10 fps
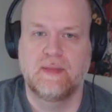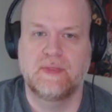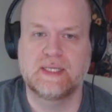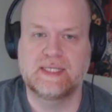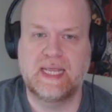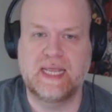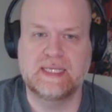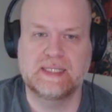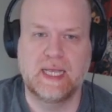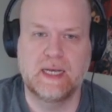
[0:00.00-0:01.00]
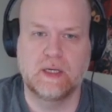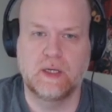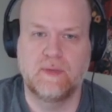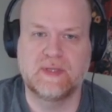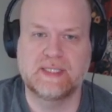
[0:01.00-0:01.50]
This is
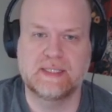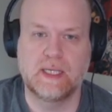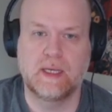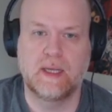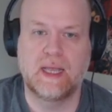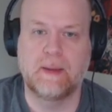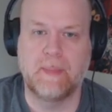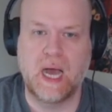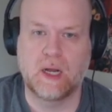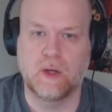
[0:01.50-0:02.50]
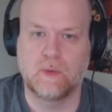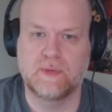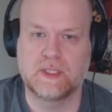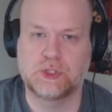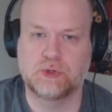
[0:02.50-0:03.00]
an imago,
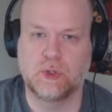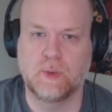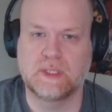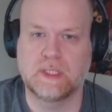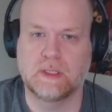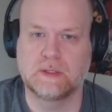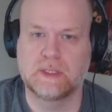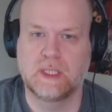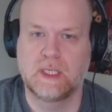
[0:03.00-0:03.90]
the true adult,